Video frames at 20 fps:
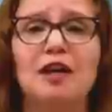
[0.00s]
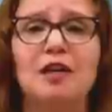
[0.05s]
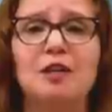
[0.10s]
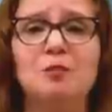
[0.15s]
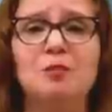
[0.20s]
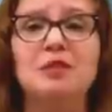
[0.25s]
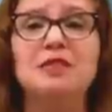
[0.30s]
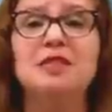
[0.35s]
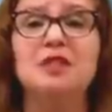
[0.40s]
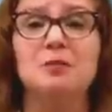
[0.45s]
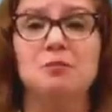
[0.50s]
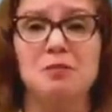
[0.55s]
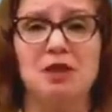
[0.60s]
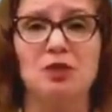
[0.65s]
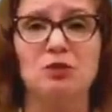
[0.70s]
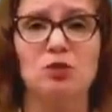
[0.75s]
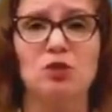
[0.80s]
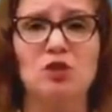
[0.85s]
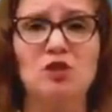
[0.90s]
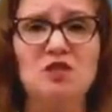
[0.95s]
vitamins and
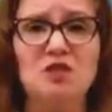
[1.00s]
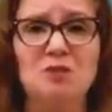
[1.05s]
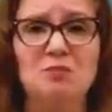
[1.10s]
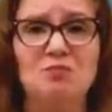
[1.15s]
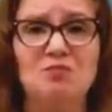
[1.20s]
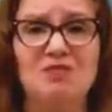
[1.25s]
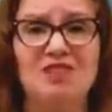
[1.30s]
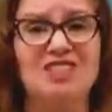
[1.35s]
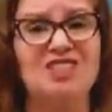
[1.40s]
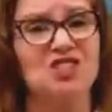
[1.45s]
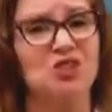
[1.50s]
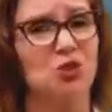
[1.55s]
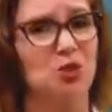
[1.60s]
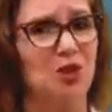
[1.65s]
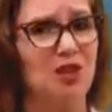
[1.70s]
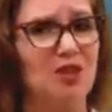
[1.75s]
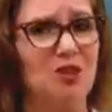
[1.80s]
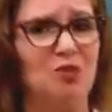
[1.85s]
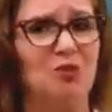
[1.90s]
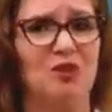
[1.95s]
minerals? It's
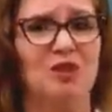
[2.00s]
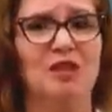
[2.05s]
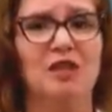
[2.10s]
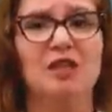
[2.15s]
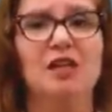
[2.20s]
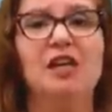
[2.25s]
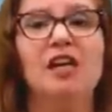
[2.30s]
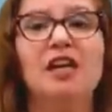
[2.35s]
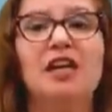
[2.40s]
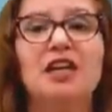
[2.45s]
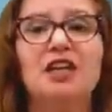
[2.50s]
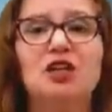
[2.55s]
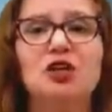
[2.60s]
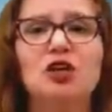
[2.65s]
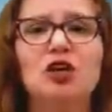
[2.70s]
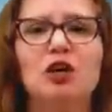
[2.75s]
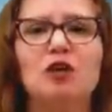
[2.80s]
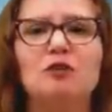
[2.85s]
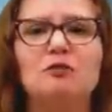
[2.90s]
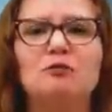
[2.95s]
true.
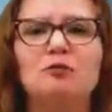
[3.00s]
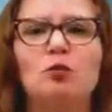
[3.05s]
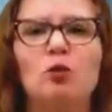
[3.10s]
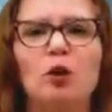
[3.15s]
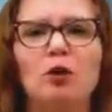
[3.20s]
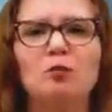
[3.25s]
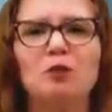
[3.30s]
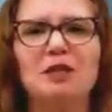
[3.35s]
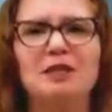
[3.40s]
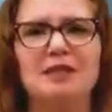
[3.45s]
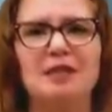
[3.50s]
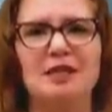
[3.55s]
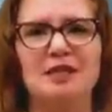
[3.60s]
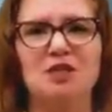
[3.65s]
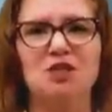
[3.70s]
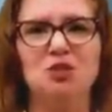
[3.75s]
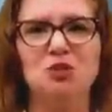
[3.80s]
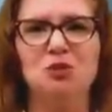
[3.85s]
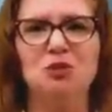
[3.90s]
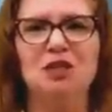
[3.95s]
Here are four
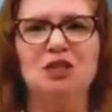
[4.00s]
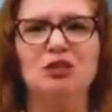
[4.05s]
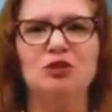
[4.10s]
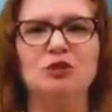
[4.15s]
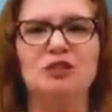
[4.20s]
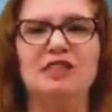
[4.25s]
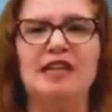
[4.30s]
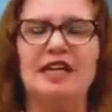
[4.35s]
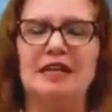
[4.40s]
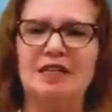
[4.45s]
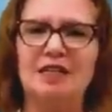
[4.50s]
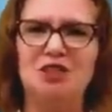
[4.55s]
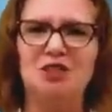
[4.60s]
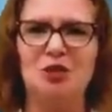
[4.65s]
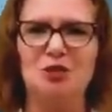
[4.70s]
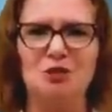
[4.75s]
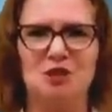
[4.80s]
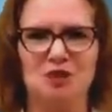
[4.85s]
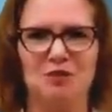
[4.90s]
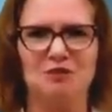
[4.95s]
reasons you need your daily
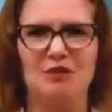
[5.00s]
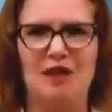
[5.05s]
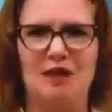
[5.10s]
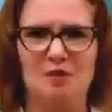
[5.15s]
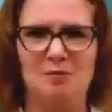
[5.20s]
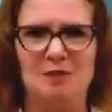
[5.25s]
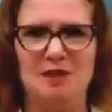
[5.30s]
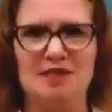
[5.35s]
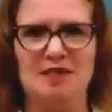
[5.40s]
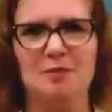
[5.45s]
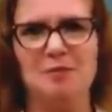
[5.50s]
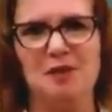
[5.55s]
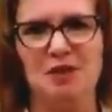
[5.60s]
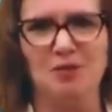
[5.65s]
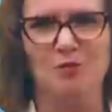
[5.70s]
dose of vitamins and